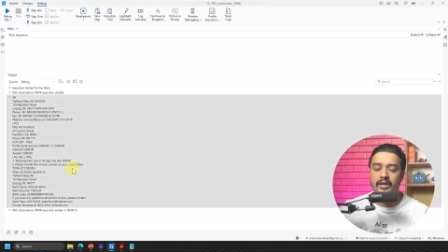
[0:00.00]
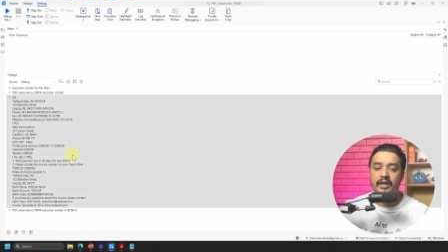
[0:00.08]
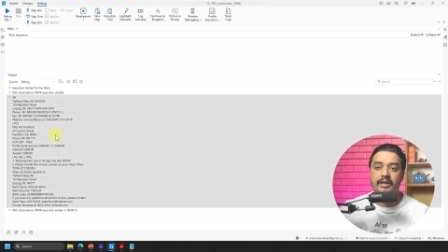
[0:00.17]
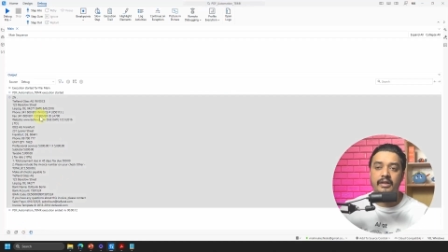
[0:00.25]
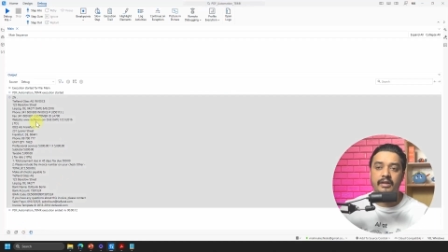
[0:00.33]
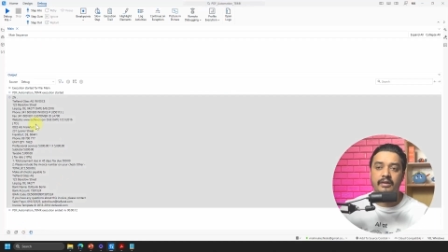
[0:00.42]

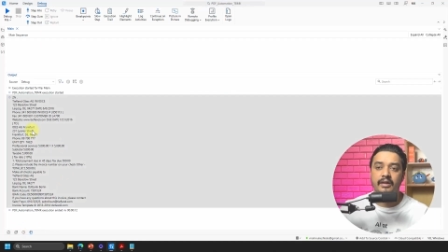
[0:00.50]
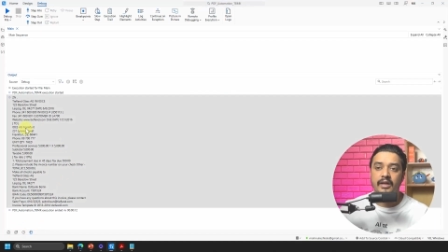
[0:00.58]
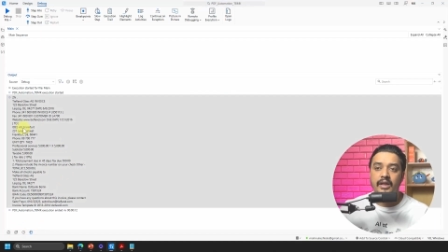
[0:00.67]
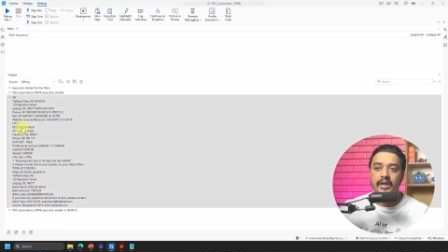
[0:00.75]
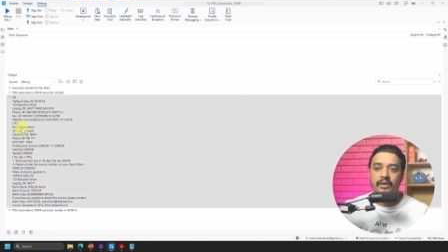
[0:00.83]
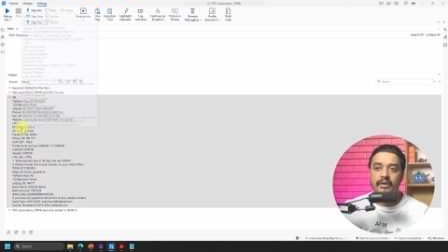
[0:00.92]
Right here
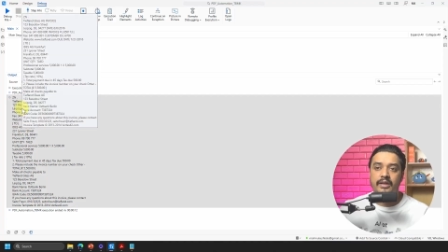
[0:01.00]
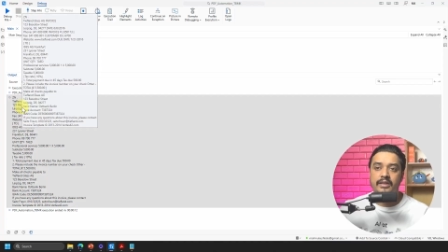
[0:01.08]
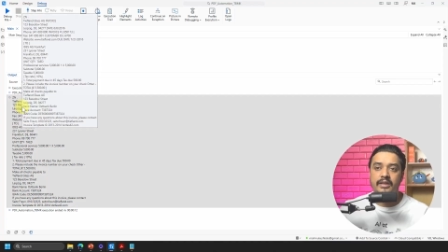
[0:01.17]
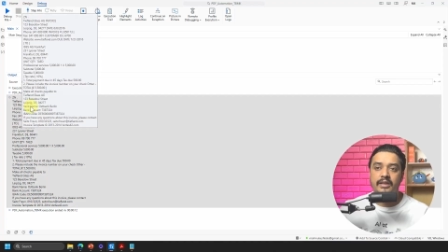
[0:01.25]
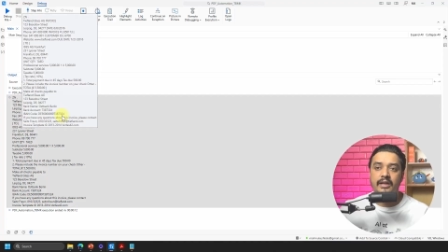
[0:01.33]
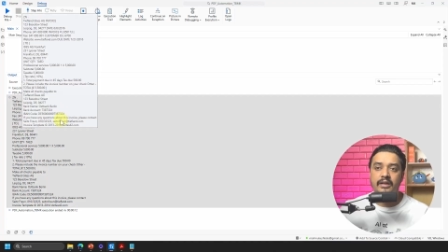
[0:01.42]
you can
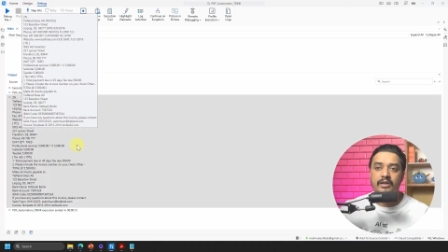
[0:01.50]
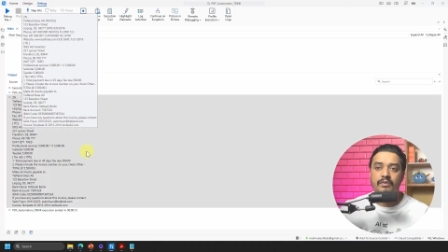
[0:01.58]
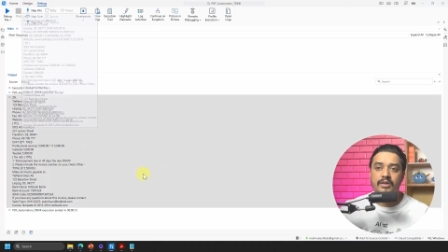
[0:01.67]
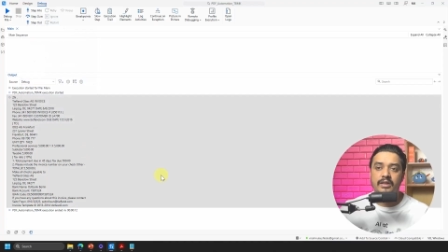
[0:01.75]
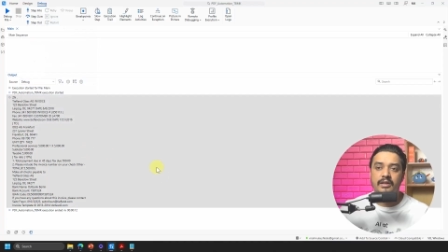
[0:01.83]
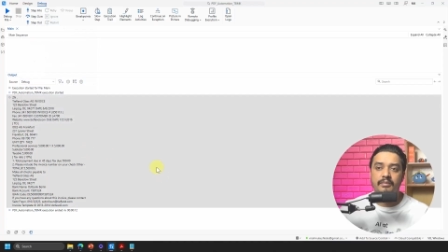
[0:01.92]
see that it
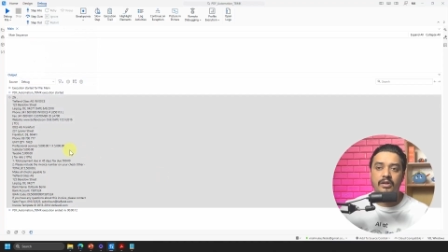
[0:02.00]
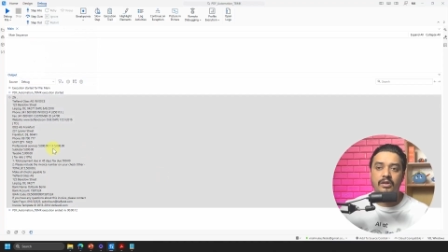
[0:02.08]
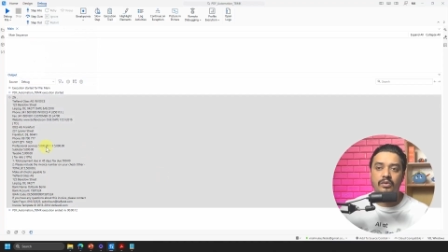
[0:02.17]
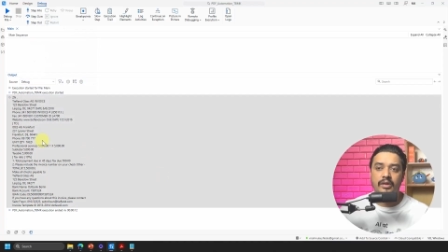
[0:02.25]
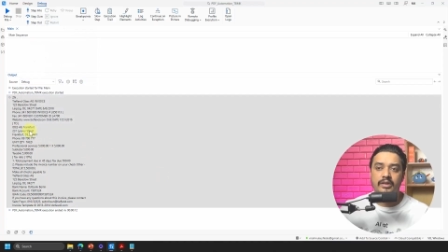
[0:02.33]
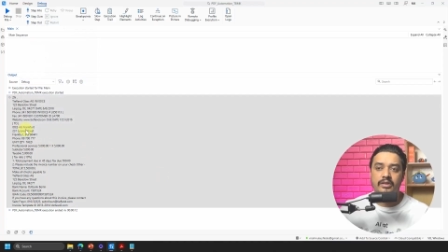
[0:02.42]
was able
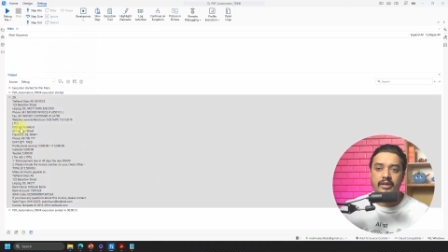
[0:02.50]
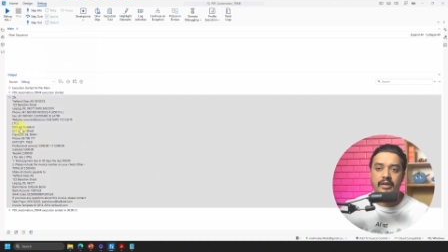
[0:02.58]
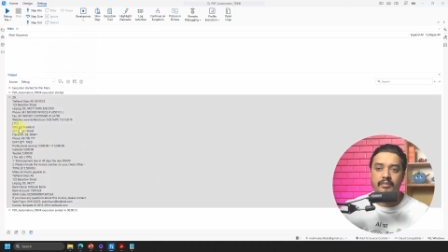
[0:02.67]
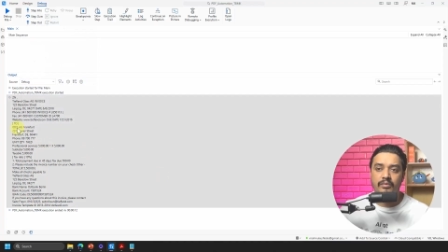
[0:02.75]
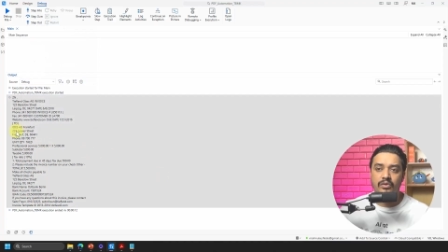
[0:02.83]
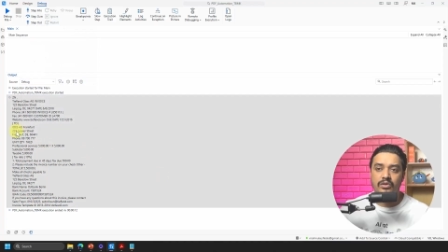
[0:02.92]
to
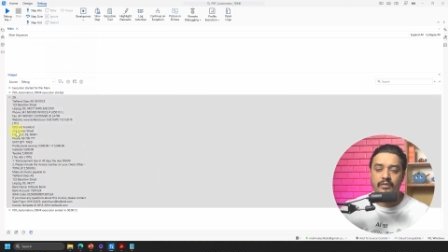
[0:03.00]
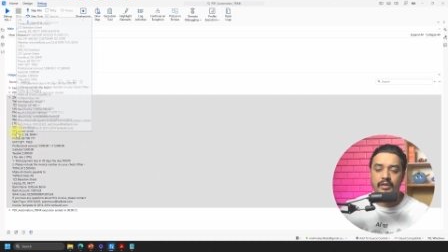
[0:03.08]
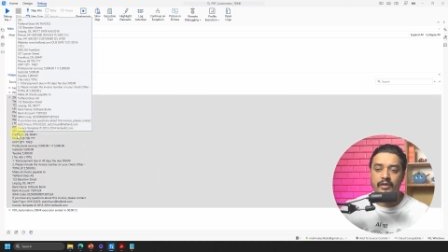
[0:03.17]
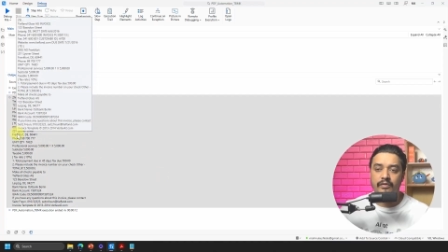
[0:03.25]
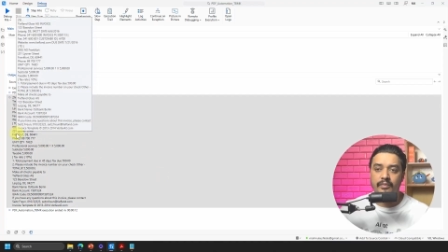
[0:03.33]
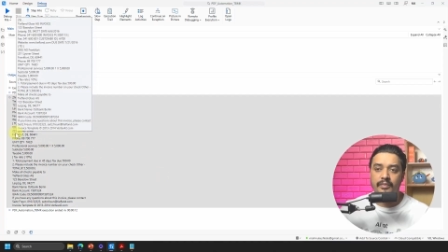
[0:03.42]
extract most of the
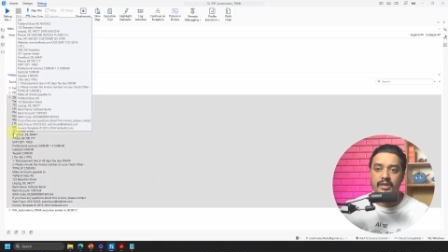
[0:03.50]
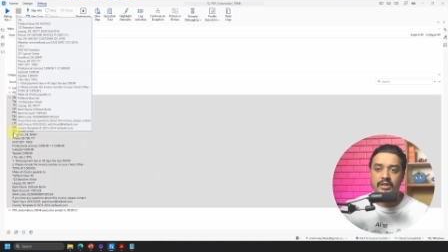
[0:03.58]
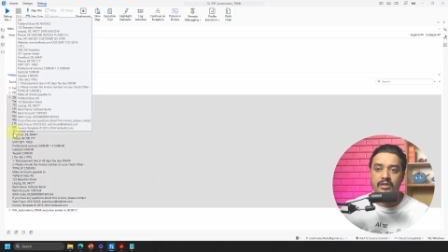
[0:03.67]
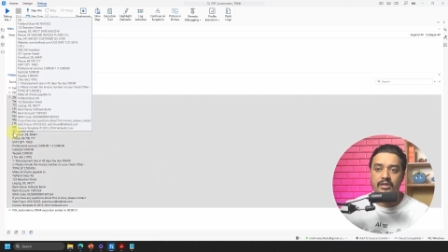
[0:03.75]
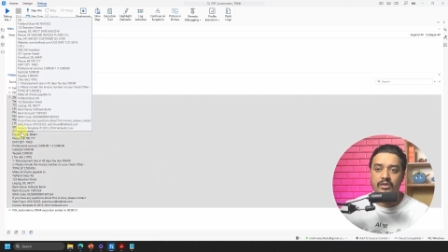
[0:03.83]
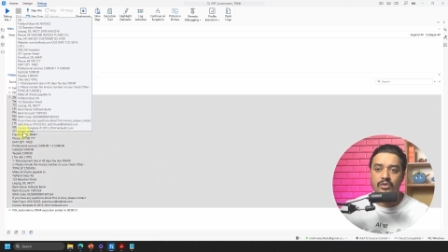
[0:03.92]
information: